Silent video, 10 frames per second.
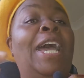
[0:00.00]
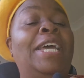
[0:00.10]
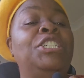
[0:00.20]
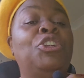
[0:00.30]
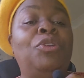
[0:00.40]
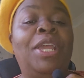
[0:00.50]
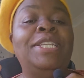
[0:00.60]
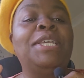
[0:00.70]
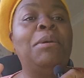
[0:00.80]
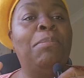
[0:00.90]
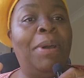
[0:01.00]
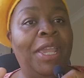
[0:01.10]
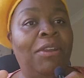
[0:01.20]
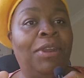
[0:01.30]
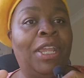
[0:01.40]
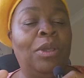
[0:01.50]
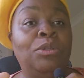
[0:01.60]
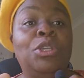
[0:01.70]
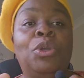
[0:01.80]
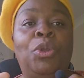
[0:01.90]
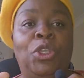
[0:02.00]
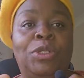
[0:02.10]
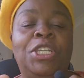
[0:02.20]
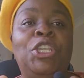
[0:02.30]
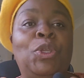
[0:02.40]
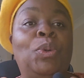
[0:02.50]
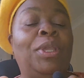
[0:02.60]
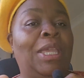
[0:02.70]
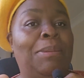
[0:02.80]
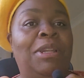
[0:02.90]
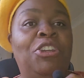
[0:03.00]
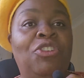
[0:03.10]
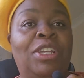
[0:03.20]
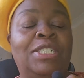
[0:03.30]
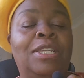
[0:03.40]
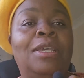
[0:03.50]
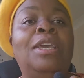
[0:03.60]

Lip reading: and create a buyer account using your email address.